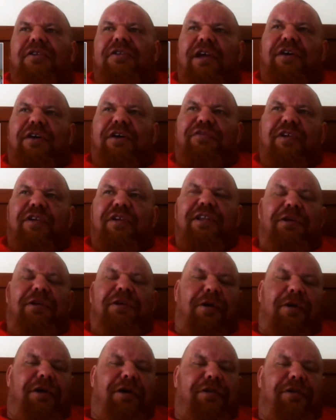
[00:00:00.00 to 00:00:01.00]
on how friendly
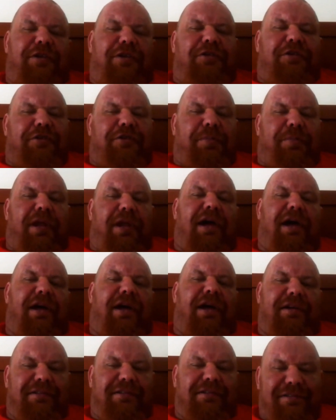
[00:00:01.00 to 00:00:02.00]
you are with your supplier.